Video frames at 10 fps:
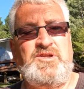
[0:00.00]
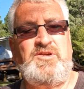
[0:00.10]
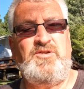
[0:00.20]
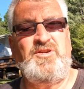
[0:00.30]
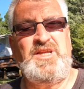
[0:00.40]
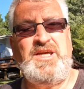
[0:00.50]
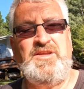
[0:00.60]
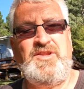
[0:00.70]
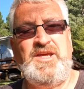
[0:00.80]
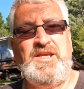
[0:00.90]
securely
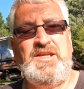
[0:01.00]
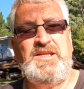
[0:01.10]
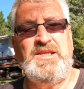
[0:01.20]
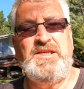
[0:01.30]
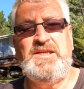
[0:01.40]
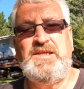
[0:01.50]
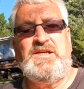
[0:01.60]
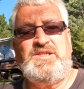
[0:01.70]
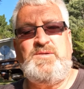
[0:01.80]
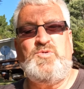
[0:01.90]
and then
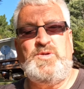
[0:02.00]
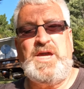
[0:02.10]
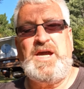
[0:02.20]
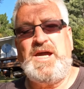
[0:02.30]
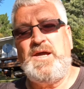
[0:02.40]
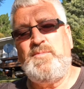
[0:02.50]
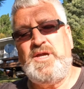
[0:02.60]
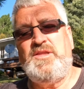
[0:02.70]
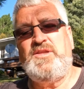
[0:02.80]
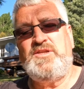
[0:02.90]
assemble the arm
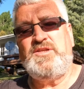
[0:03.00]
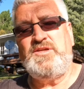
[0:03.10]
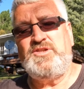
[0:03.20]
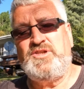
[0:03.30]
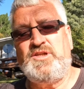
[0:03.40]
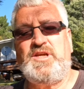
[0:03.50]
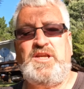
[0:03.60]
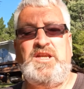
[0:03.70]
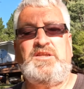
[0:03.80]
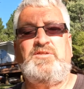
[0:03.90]
and the dish and
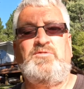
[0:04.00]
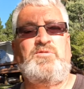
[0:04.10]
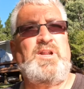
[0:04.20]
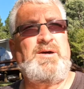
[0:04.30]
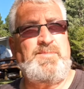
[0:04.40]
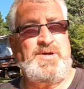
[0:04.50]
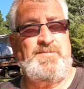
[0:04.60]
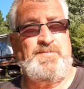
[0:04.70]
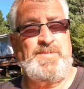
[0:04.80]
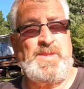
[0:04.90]
connect it all up.
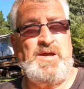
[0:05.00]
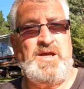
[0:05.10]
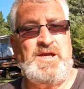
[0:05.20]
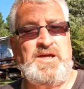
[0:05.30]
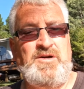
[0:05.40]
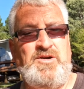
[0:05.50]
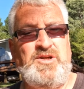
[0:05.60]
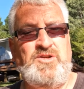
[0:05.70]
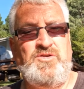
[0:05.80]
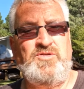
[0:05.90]
I
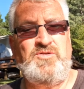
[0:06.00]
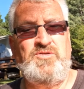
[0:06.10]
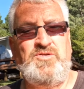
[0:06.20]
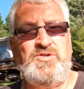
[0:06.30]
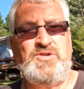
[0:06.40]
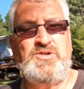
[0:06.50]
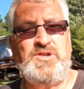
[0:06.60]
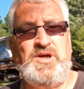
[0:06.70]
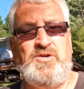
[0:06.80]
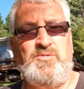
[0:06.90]
use
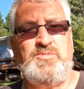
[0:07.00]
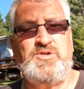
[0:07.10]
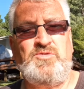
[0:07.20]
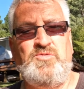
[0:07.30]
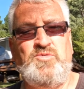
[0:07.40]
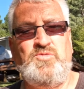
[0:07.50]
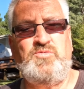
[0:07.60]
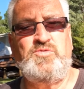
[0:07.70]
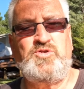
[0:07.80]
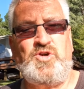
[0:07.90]
the optional
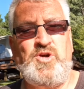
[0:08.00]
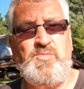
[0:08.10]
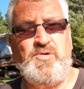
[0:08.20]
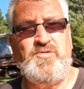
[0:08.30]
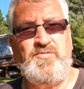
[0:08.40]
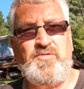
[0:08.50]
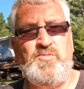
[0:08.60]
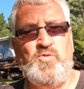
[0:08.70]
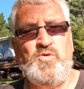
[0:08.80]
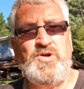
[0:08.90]
tripod
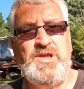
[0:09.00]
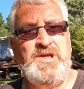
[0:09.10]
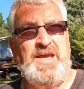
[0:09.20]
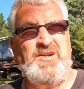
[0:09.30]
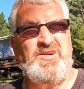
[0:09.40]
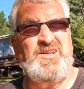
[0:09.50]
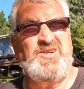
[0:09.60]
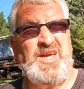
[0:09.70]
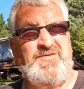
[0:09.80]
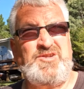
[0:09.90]
from WOI, and
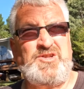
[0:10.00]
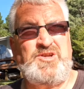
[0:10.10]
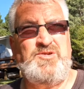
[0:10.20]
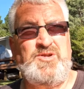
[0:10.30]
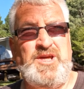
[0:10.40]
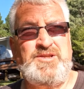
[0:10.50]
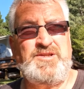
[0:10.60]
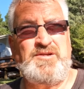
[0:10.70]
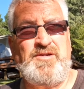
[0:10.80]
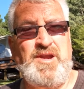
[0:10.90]
I have to secure that to
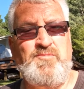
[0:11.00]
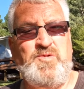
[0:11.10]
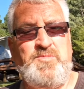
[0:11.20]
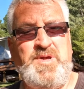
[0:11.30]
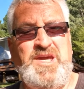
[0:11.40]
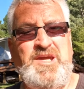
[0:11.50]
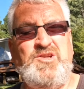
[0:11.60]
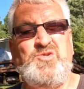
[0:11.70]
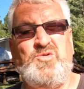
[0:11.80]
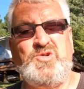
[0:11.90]
the ground with
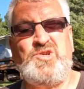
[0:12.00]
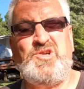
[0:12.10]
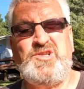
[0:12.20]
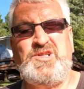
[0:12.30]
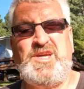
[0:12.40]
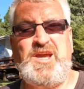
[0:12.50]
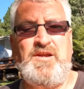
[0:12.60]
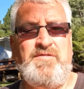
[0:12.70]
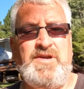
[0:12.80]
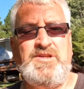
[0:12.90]
pegs or tie it to the
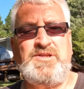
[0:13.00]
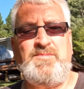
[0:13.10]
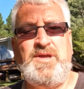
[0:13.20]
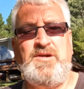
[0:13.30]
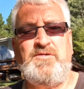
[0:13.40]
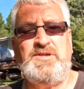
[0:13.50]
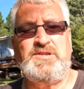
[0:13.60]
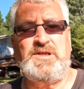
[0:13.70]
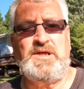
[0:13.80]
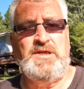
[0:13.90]
caravan somehow,
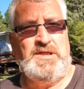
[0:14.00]
as I